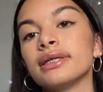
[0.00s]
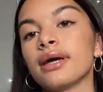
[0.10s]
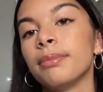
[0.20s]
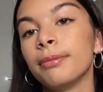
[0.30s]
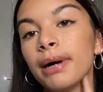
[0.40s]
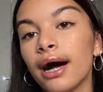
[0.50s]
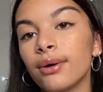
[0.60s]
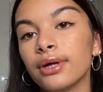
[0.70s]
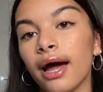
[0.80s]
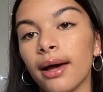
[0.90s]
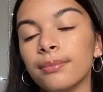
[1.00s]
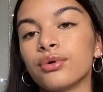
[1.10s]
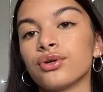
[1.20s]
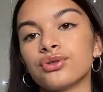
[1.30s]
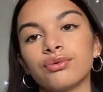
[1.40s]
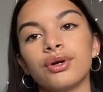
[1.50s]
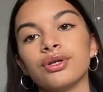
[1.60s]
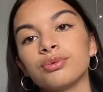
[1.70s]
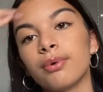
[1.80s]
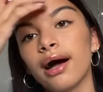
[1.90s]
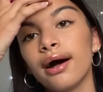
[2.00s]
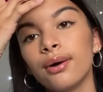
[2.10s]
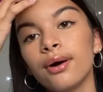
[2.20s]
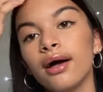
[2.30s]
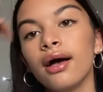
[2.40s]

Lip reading: I put powder and bronzer on as well.